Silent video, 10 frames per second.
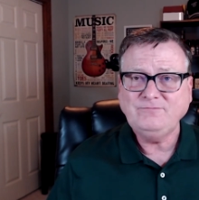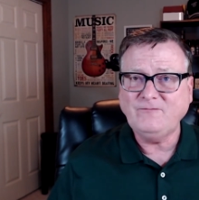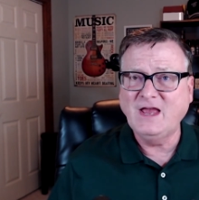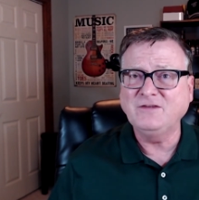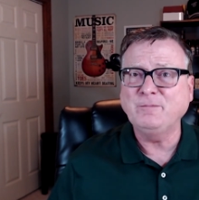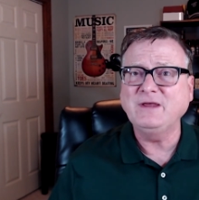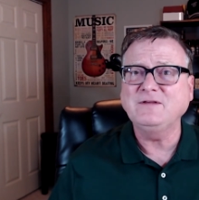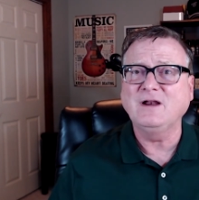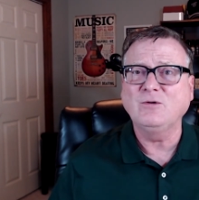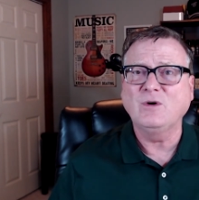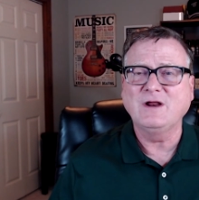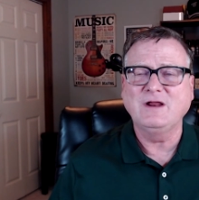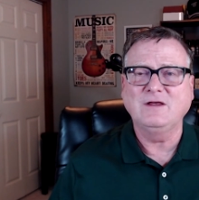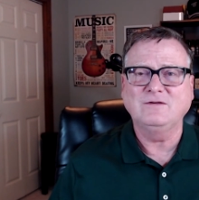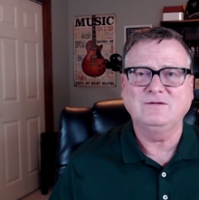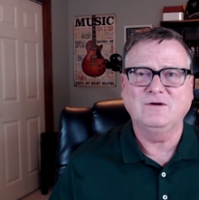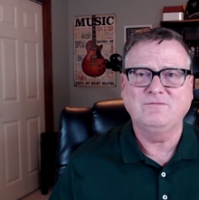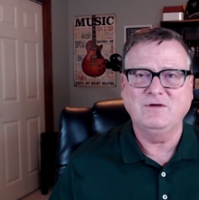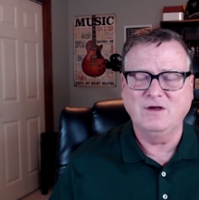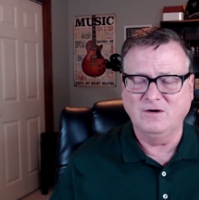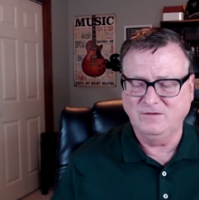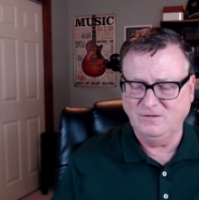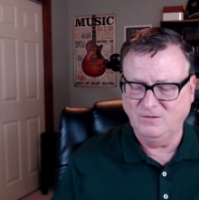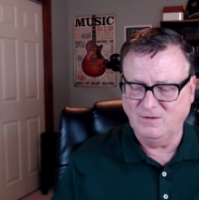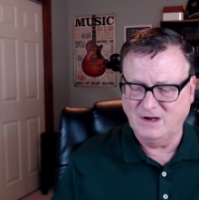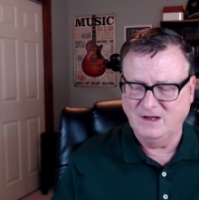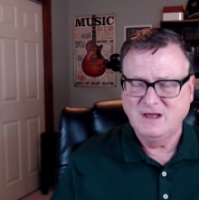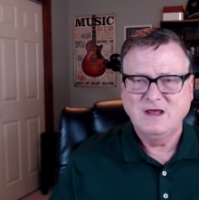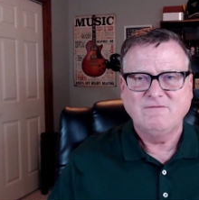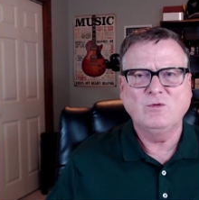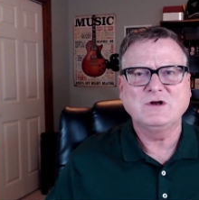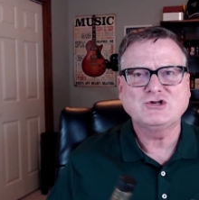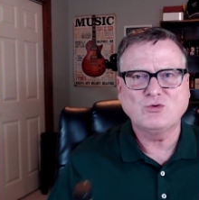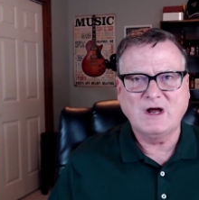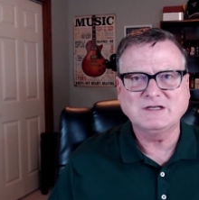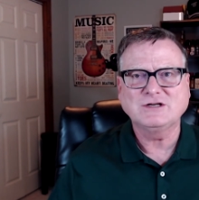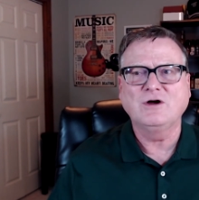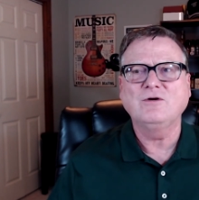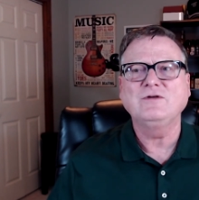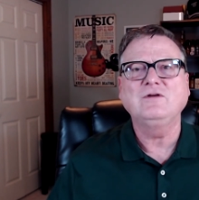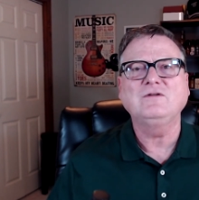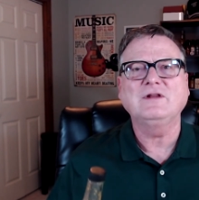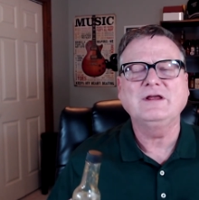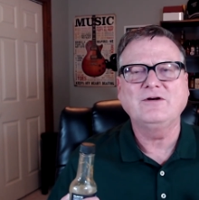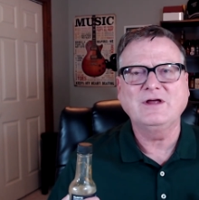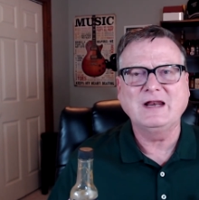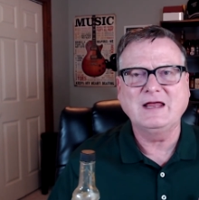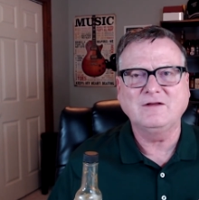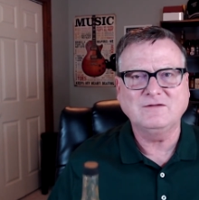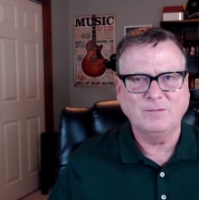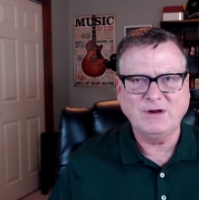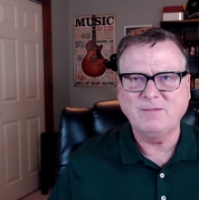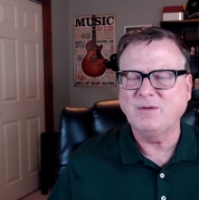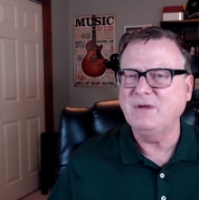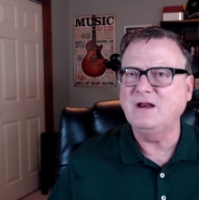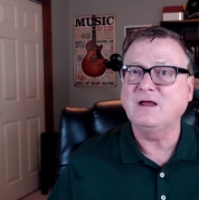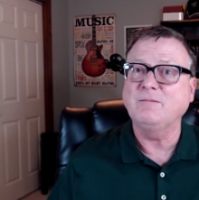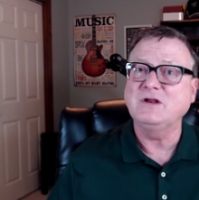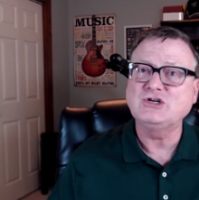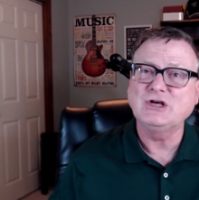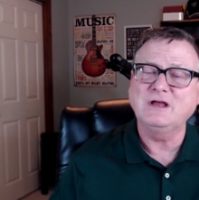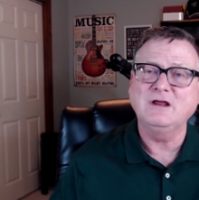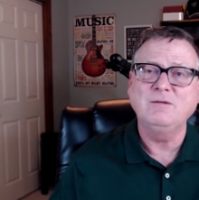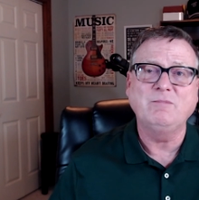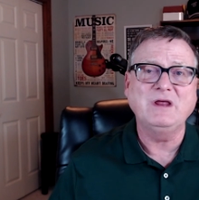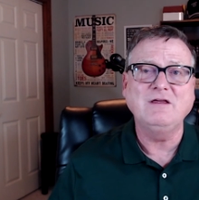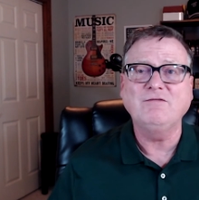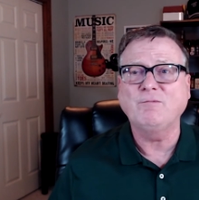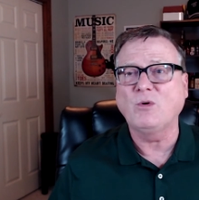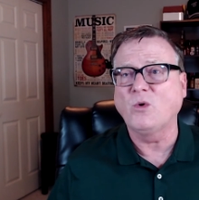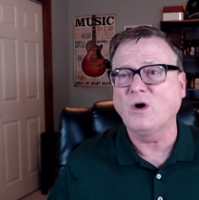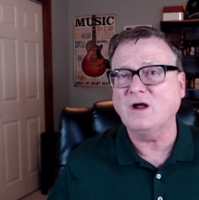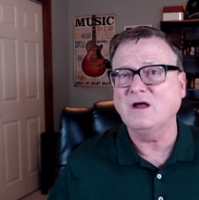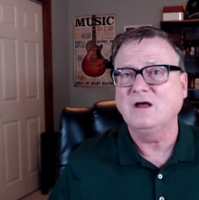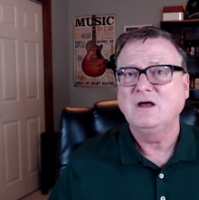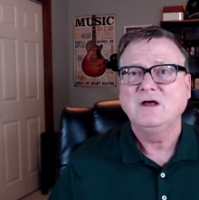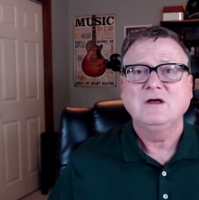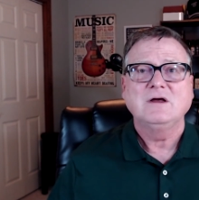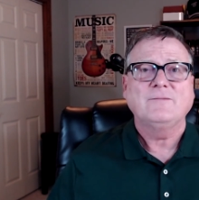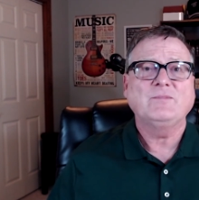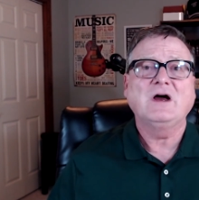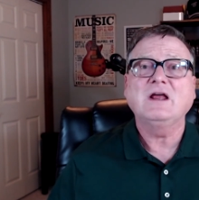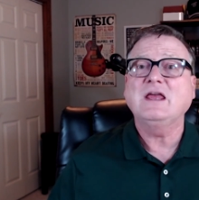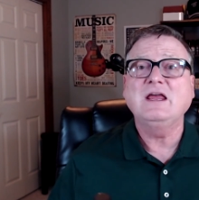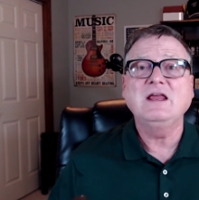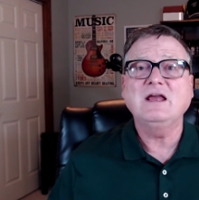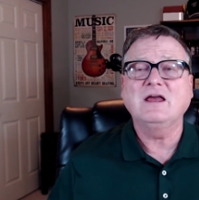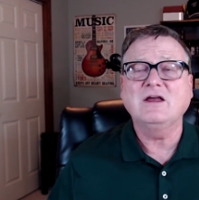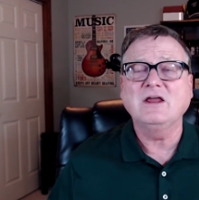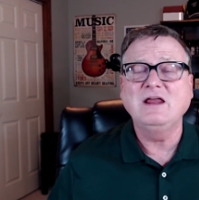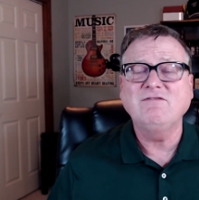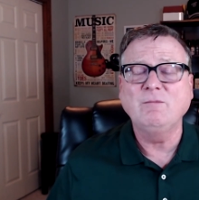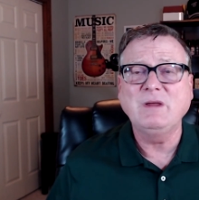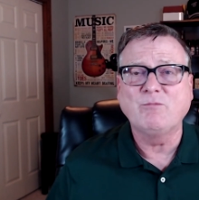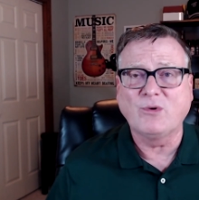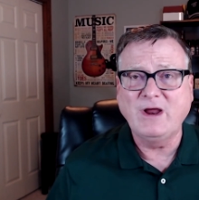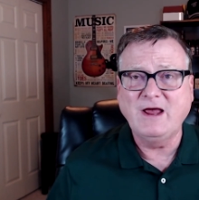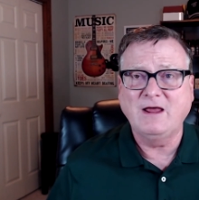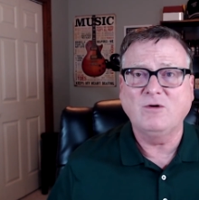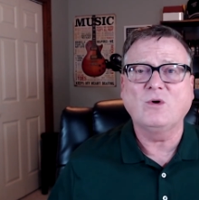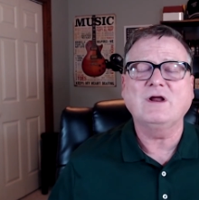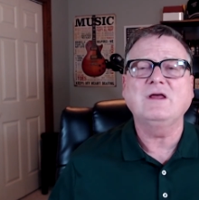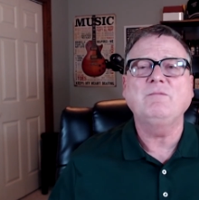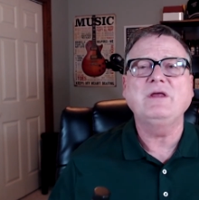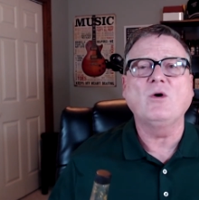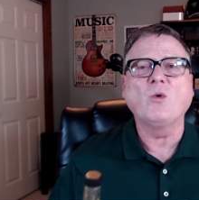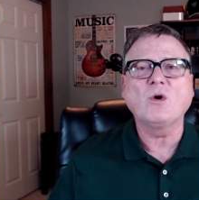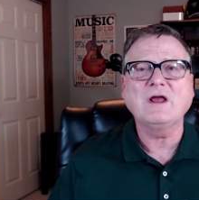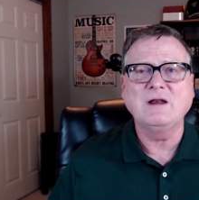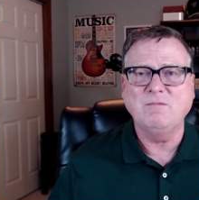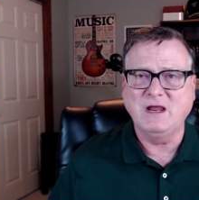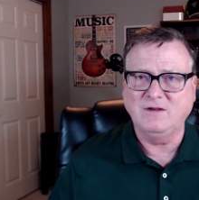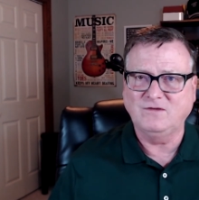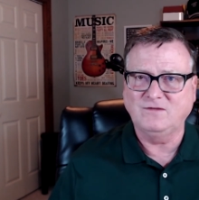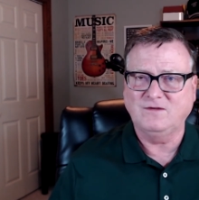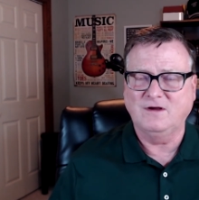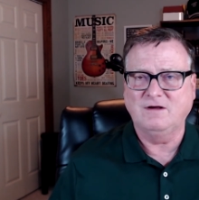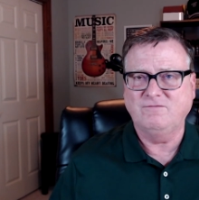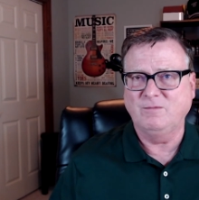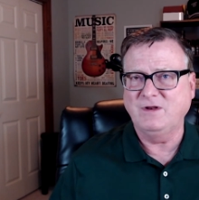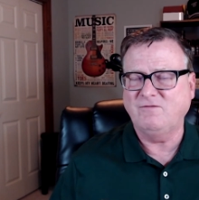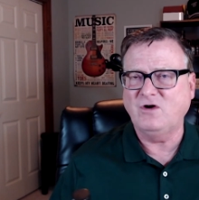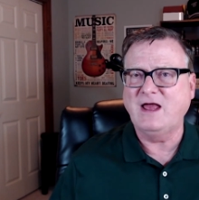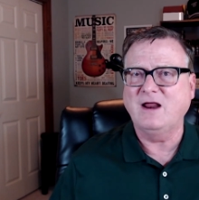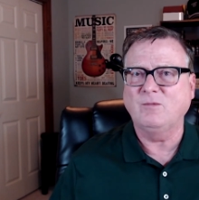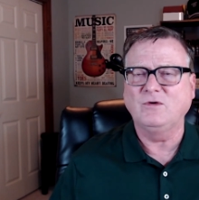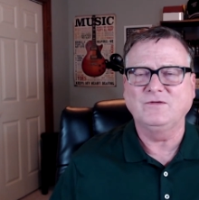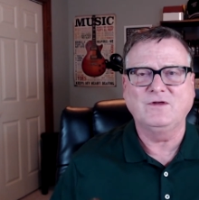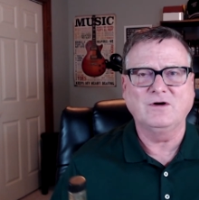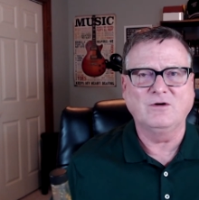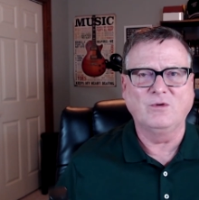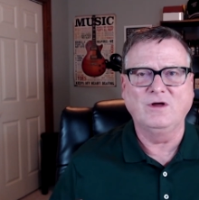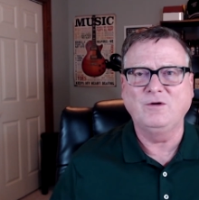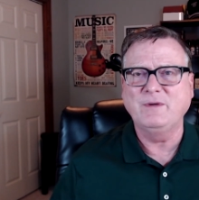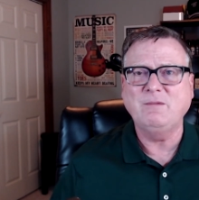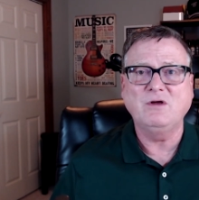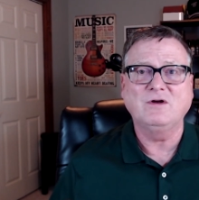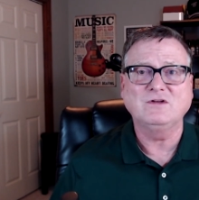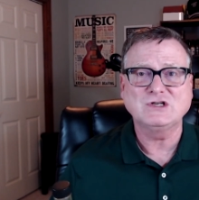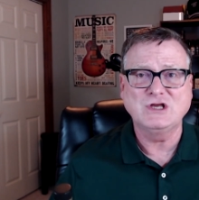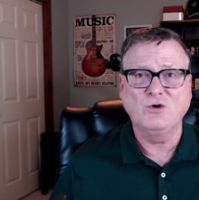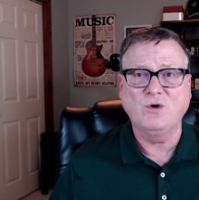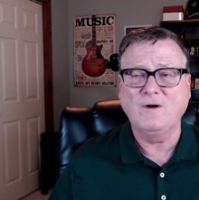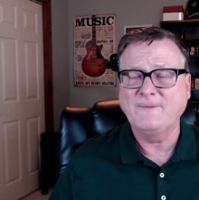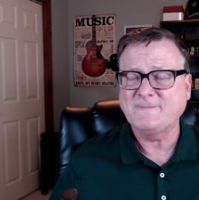That's basically what it is. So if you go to, if you want churrasco, usually you're going to get some type of meat. It could be chicken, beef, pork. It could even be bread, or it could be organ meats from different animals that are grilled maybe on a skewer